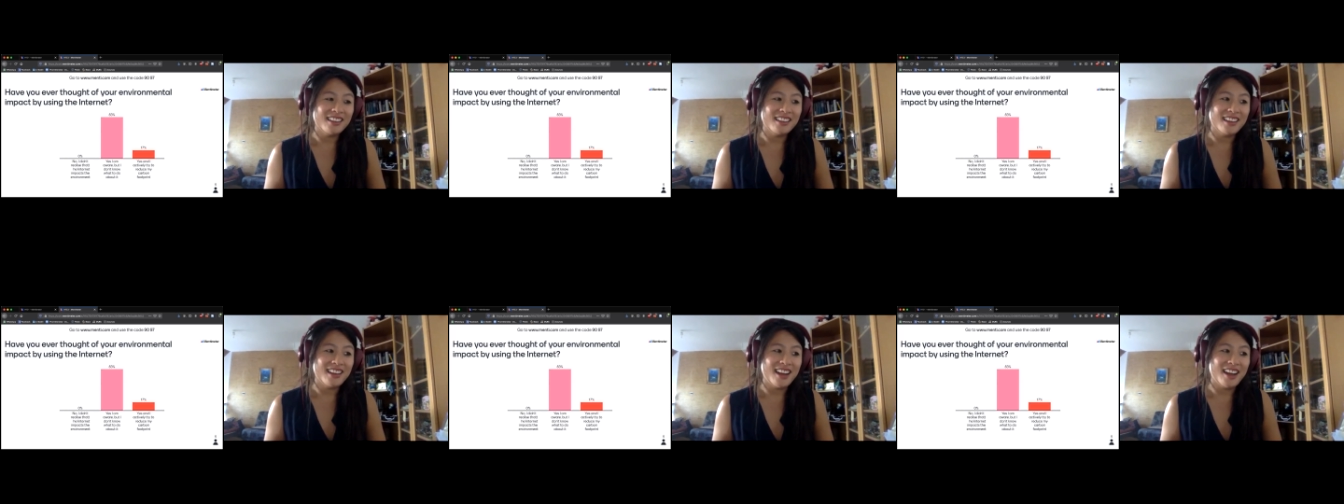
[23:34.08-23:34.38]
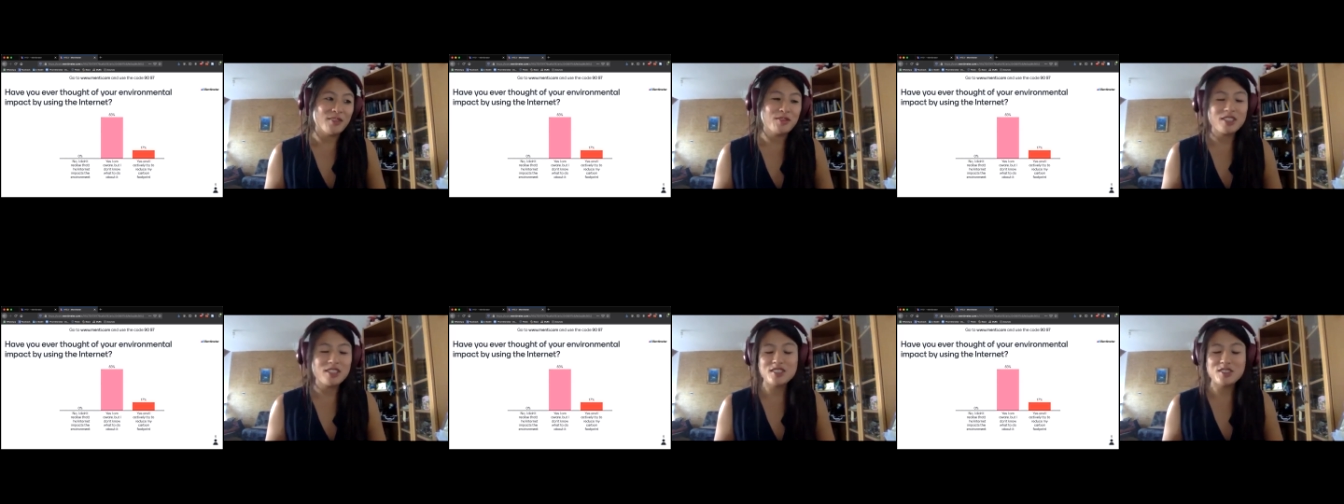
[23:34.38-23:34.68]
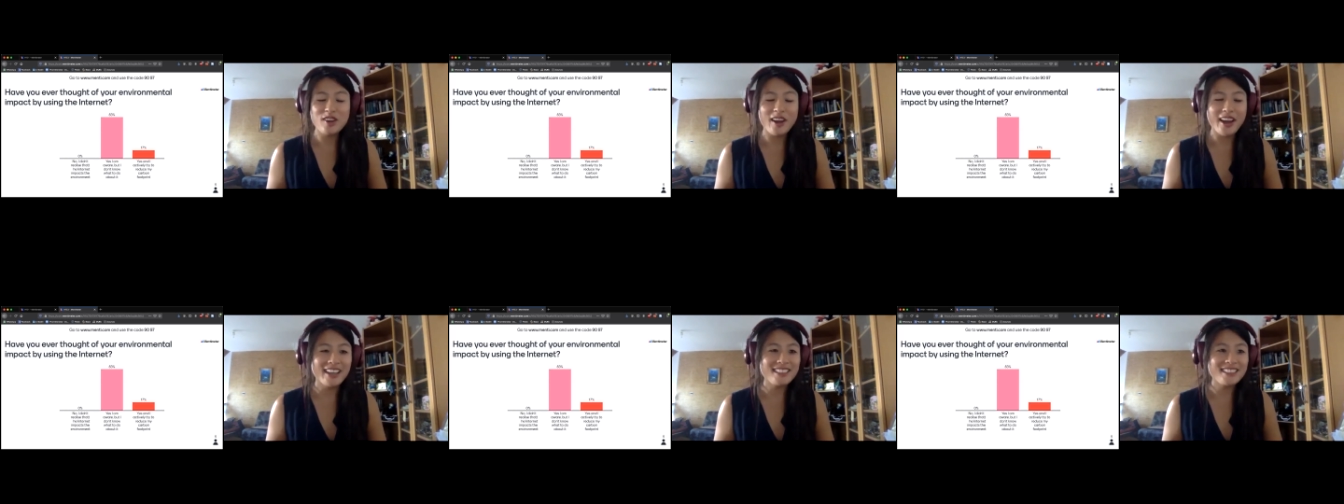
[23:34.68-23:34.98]
I'm just
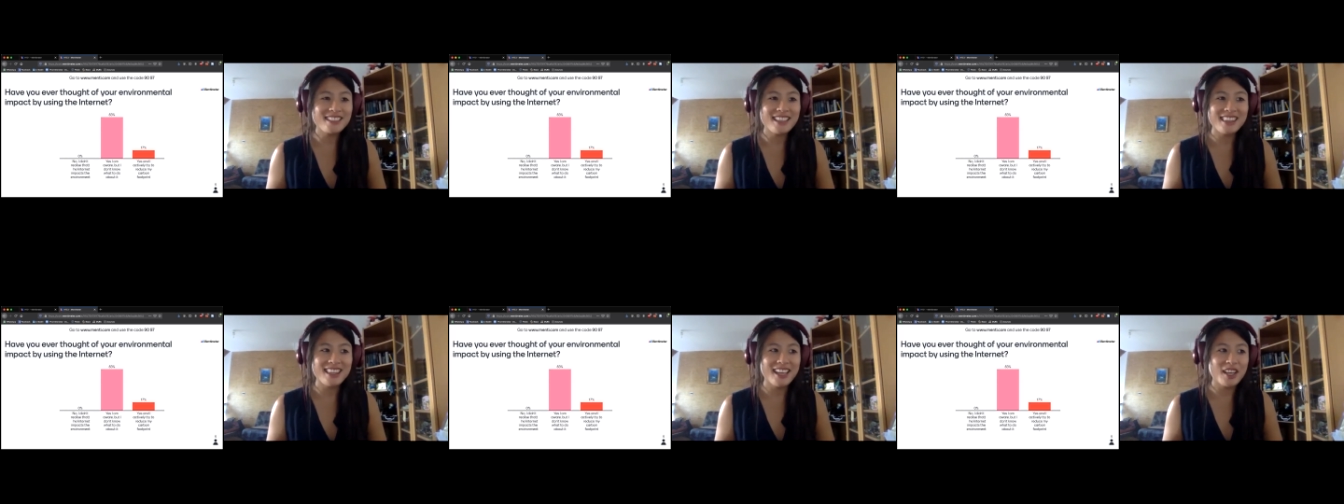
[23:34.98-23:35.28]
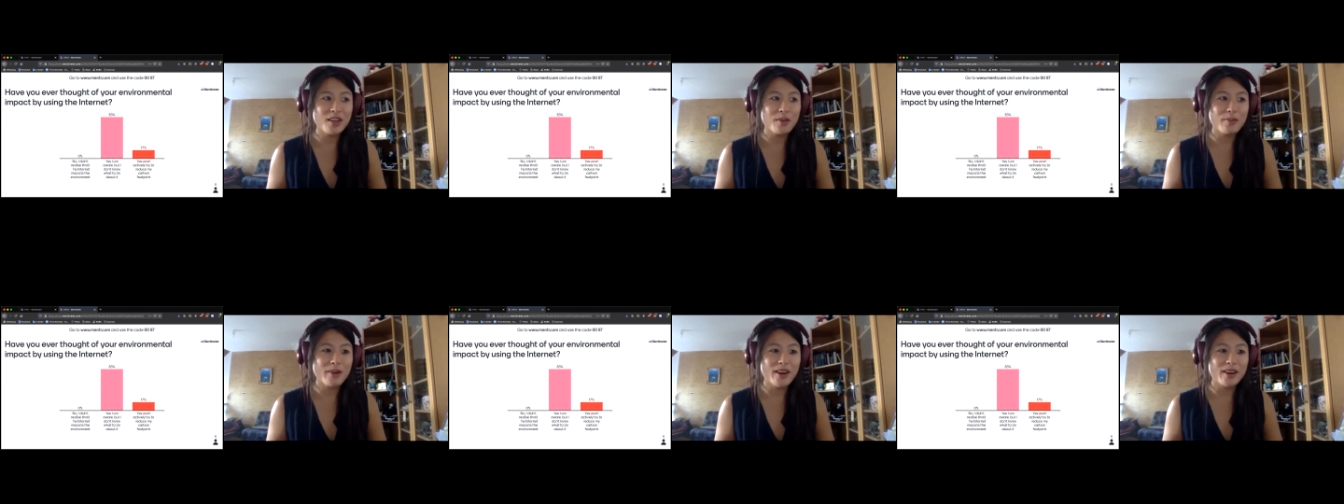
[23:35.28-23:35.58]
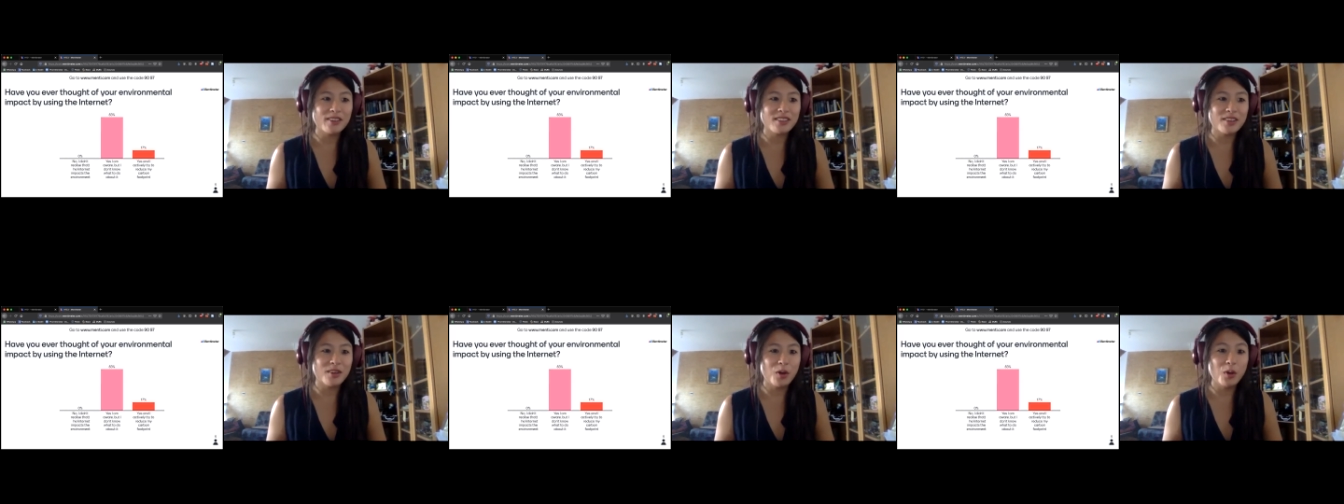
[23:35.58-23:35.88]
trying to think
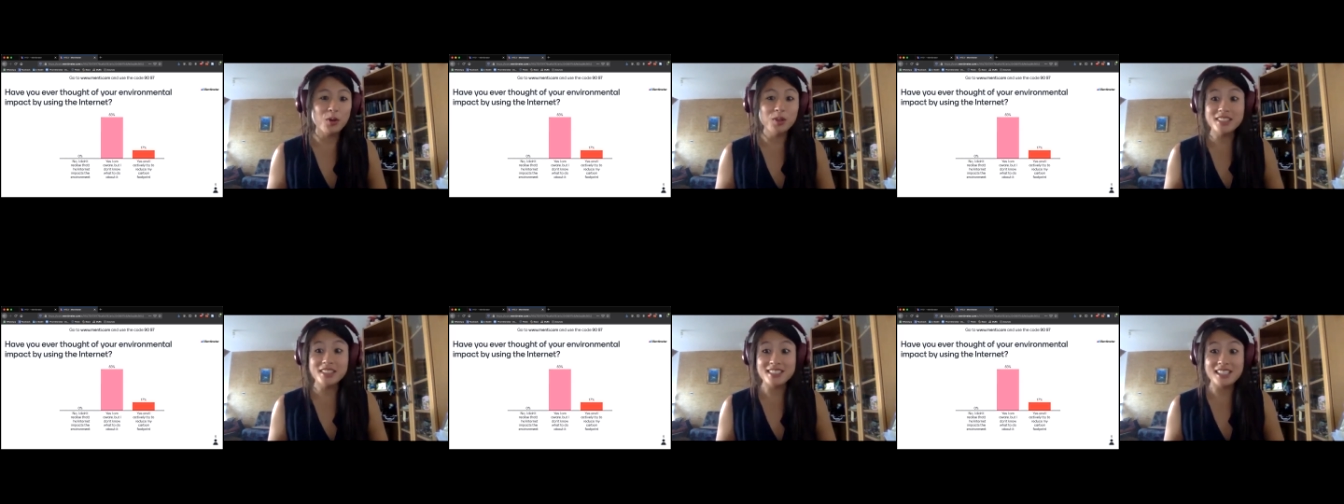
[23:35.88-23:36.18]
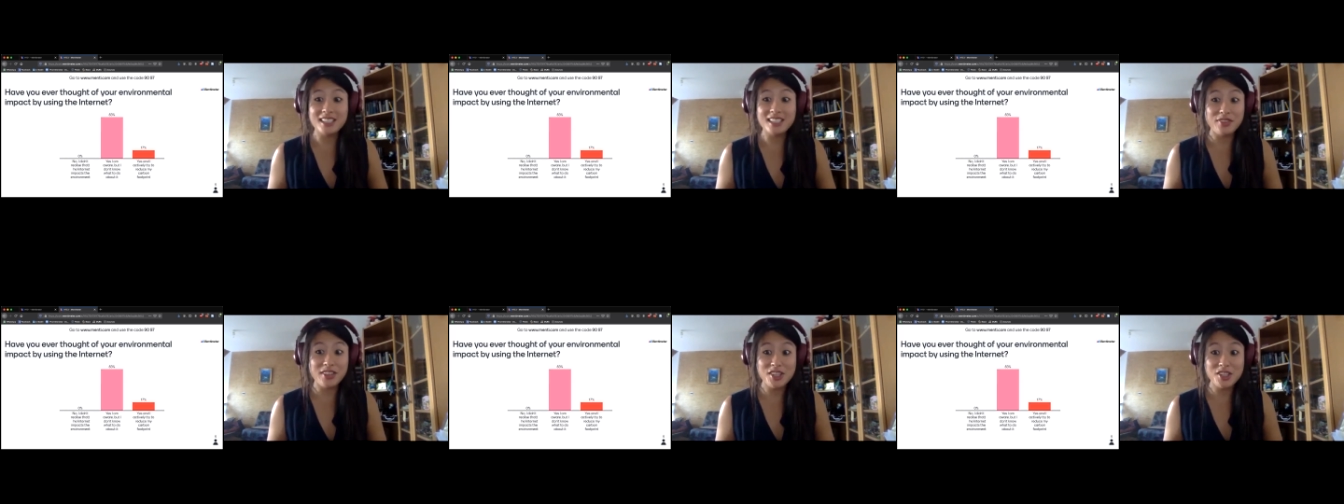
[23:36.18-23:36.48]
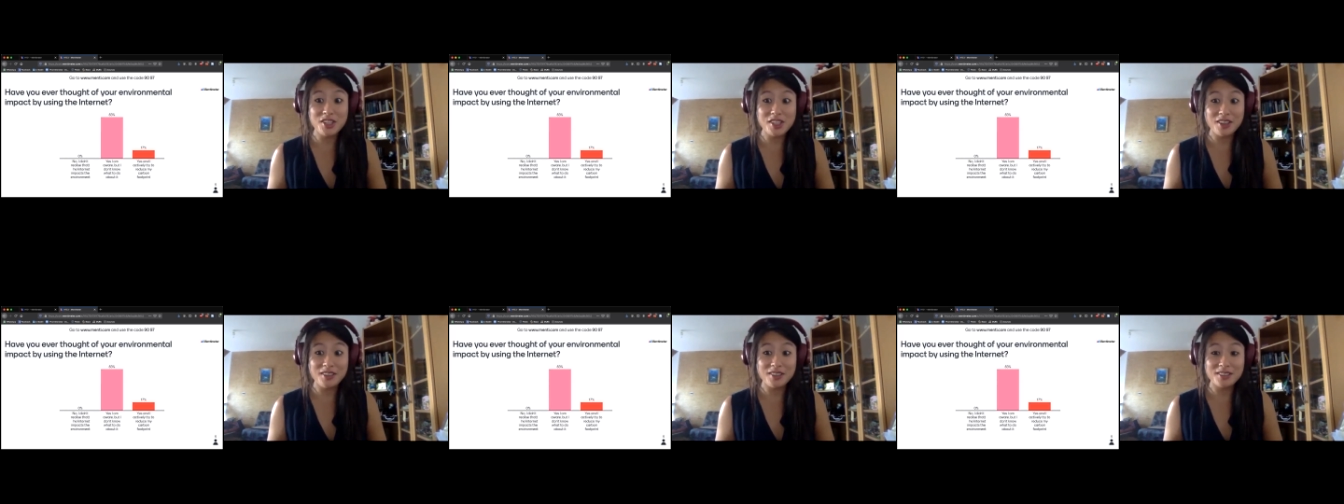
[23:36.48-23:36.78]
about all the TV
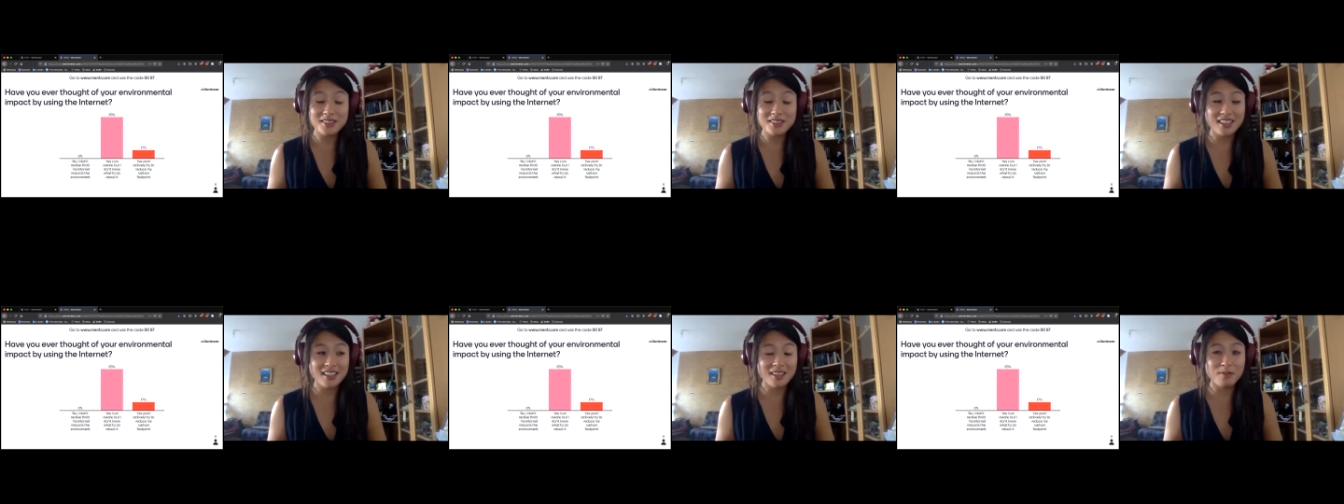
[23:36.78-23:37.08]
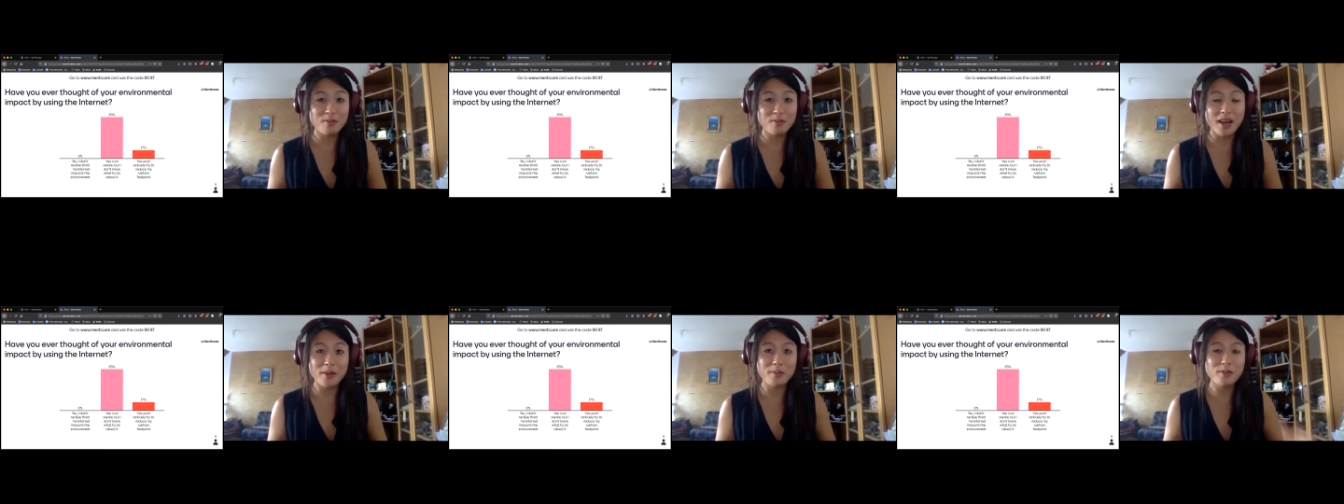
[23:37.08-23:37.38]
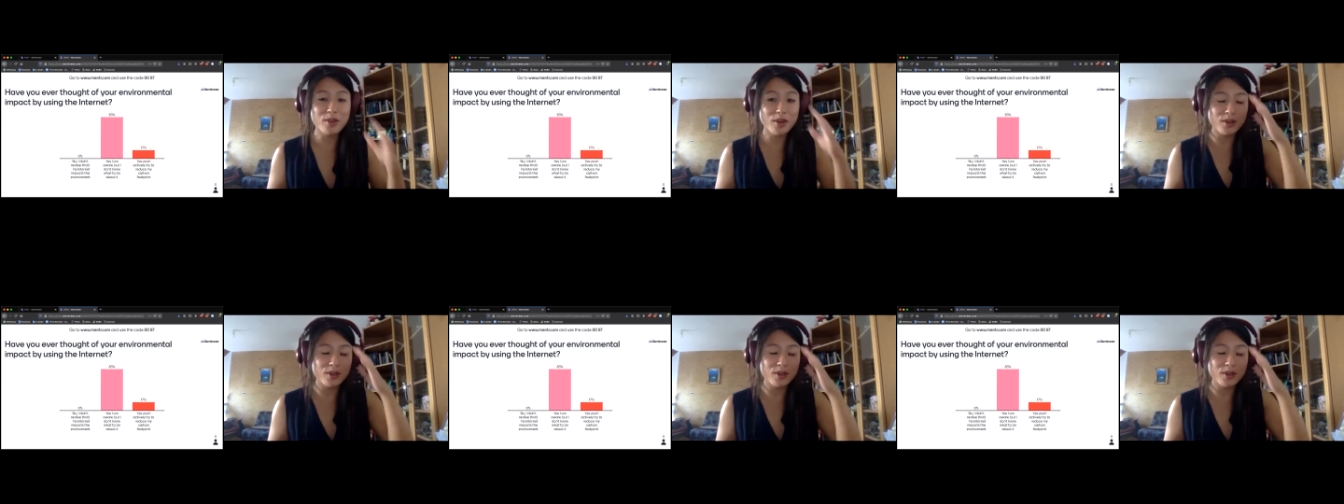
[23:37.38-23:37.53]
shows that I'm